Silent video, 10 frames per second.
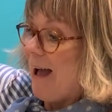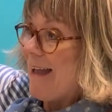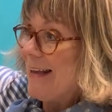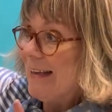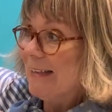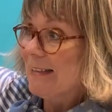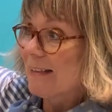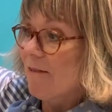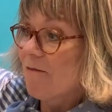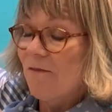it is
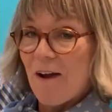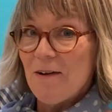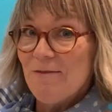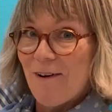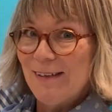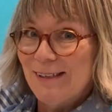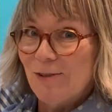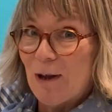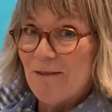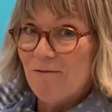very
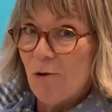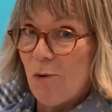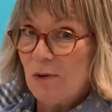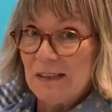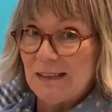straightforward.